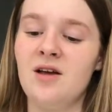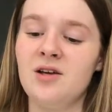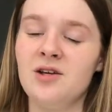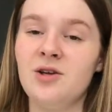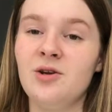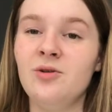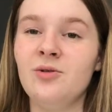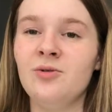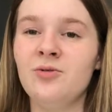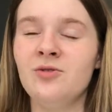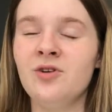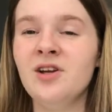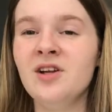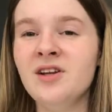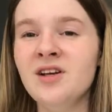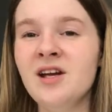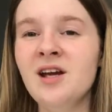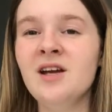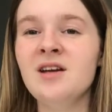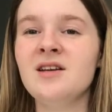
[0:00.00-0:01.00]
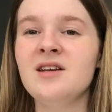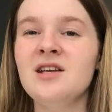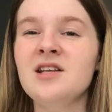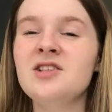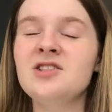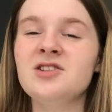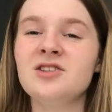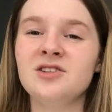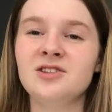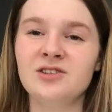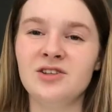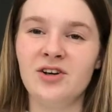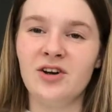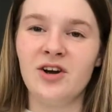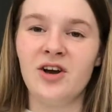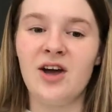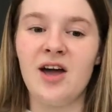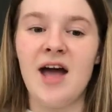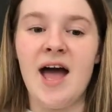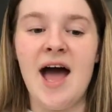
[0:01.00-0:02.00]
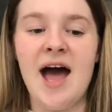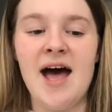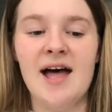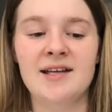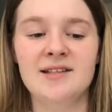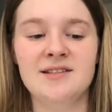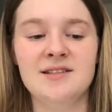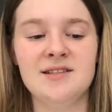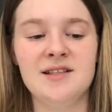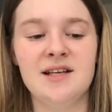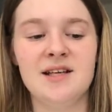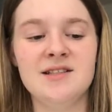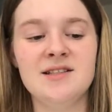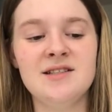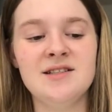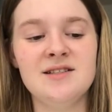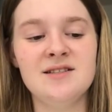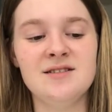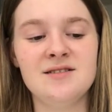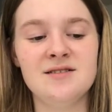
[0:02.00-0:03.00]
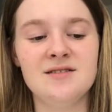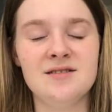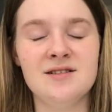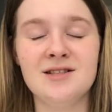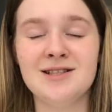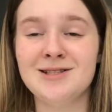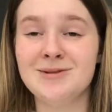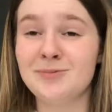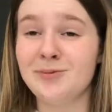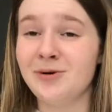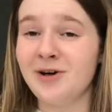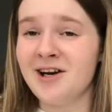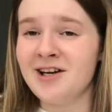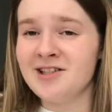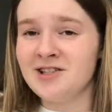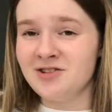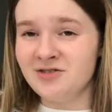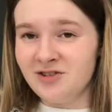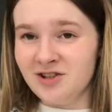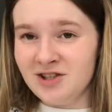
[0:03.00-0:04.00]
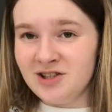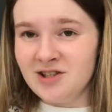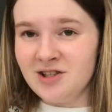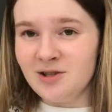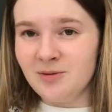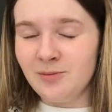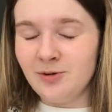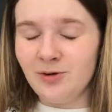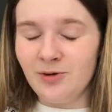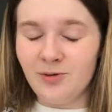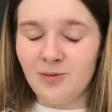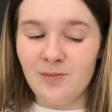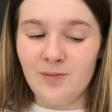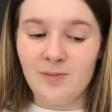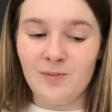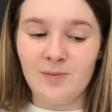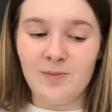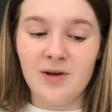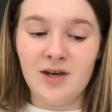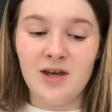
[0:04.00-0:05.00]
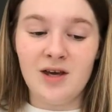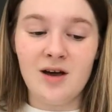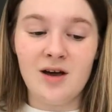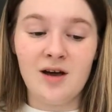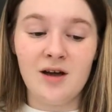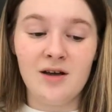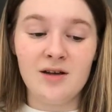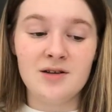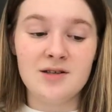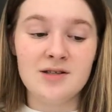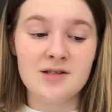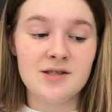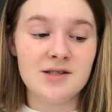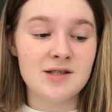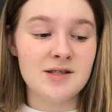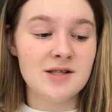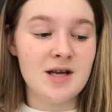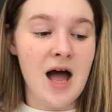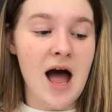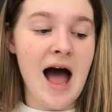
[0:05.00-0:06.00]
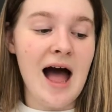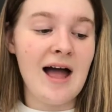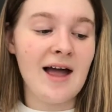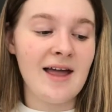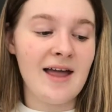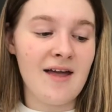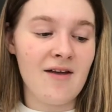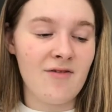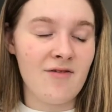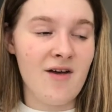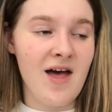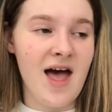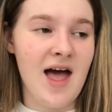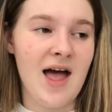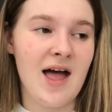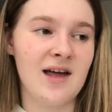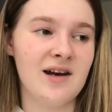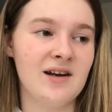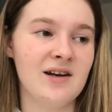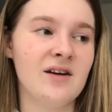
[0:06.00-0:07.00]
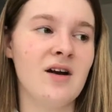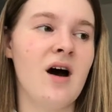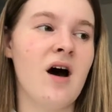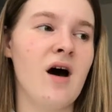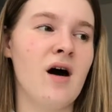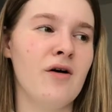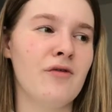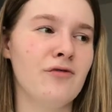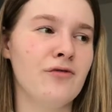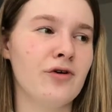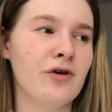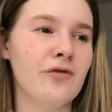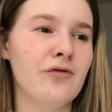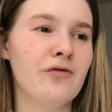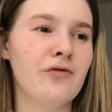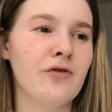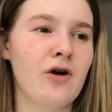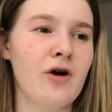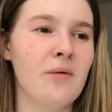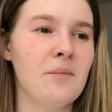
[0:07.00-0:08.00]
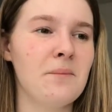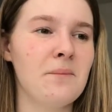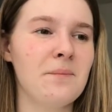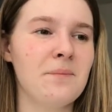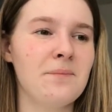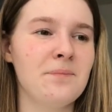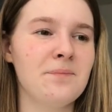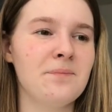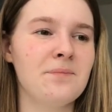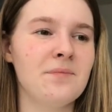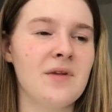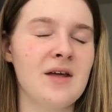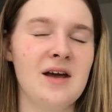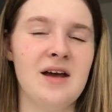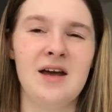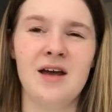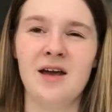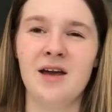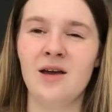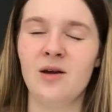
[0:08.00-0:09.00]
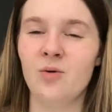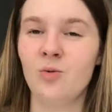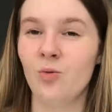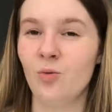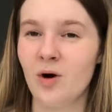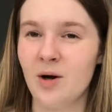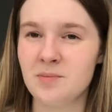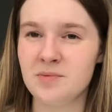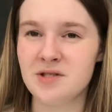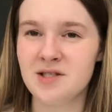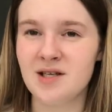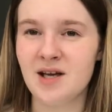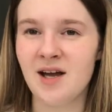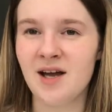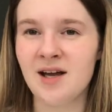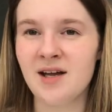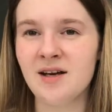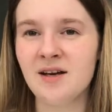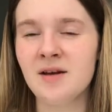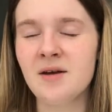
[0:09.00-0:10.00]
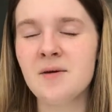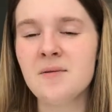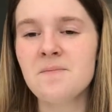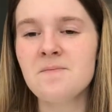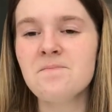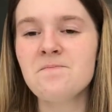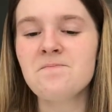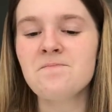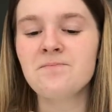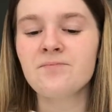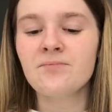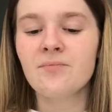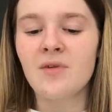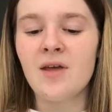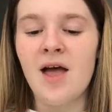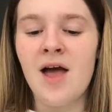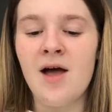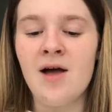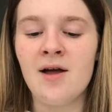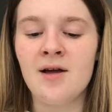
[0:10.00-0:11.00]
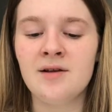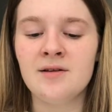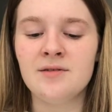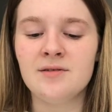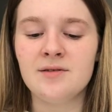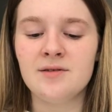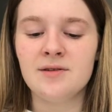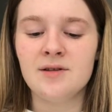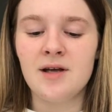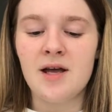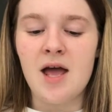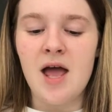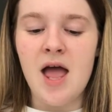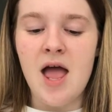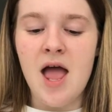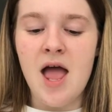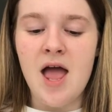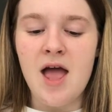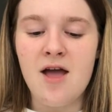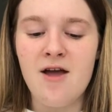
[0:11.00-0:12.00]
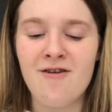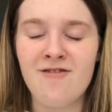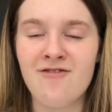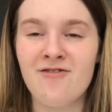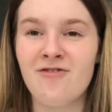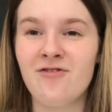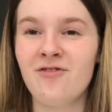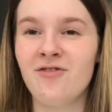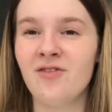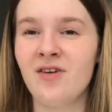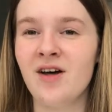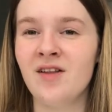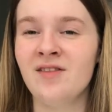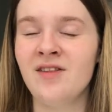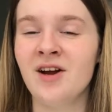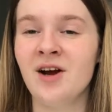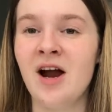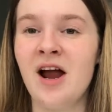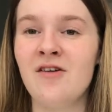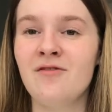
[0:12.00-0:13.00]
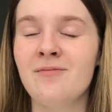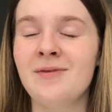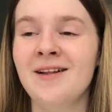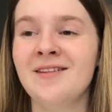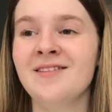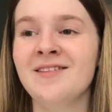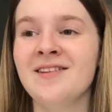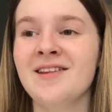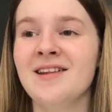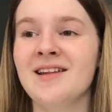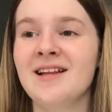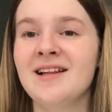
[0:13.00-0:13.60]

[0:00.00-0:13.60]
You really need to look at, is this price reasonable? Because I had an offer from a website, and if there have been